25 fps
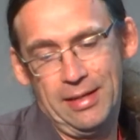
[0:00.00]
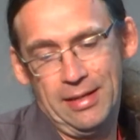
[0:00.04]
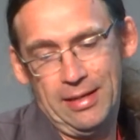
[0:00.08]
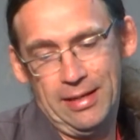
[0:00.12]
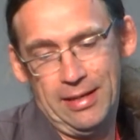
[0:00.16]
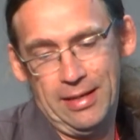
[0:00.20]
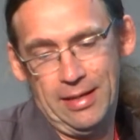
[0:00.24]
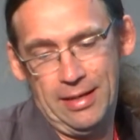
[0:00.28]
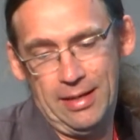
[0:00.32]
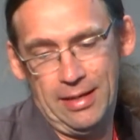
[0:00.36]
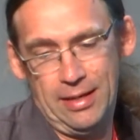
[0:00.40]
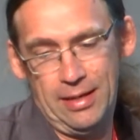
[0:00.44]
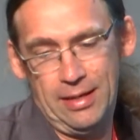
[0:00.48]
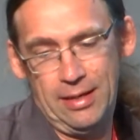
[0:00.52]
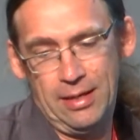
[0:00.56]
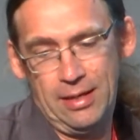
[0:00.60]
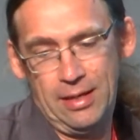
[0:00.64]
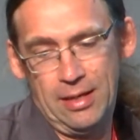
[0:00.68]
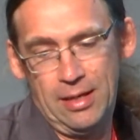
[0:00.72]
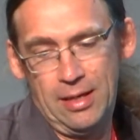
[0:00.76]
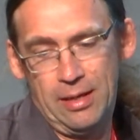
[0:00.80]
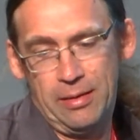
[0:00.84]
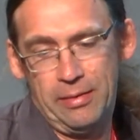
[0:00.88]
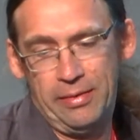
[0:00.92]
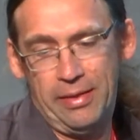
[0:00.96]

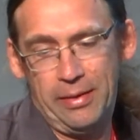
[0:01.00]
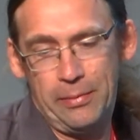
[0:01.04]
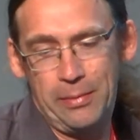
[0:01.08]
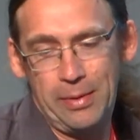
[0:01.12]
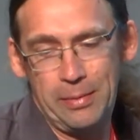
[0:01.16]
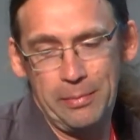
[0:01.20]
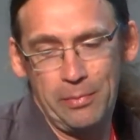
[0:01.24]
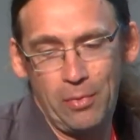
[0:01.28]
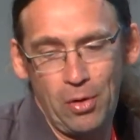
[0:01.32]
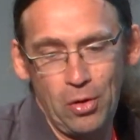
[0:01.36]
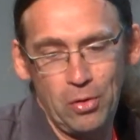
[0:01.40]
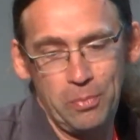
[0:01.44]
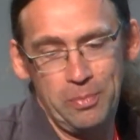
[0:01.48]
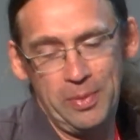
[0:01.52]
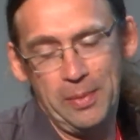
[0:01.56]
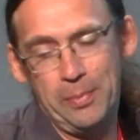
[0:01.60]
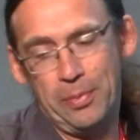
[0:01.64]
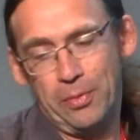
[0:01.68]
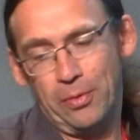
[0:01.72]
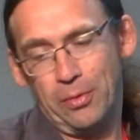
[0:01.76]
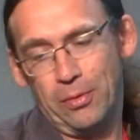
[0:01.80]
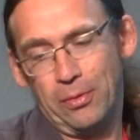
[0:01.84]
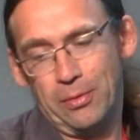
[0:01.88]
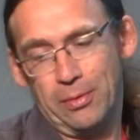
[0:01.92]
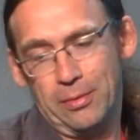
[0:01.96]
there were more
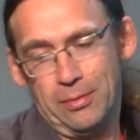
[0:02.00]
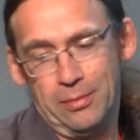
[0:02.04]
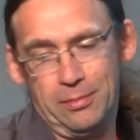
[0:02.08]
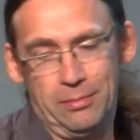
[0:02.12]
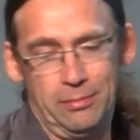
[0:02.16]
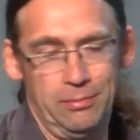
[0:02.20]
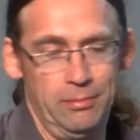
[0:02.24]
people